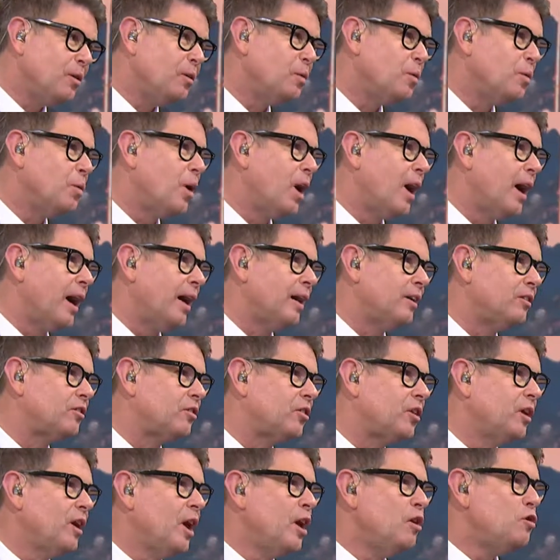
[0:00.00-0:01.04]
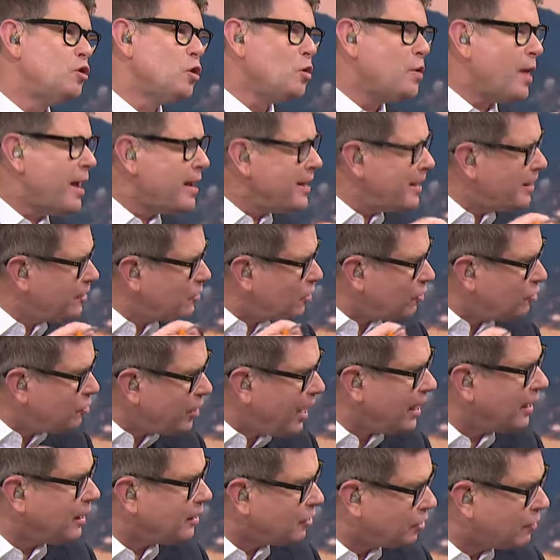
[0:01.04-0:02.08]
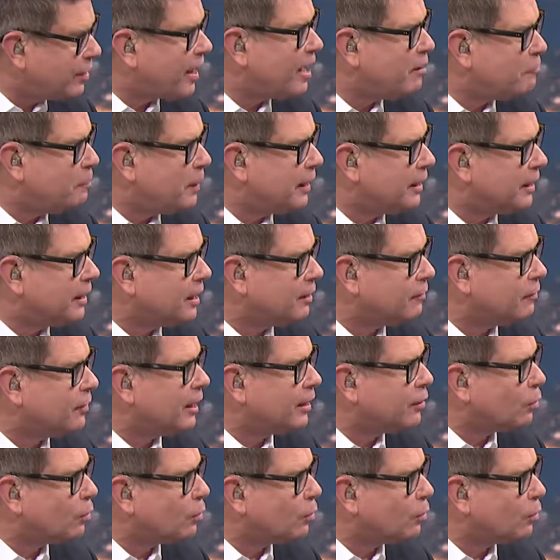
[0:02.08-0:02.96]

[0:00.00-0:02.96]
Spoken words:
Right. Do they need to tell us they've been given it,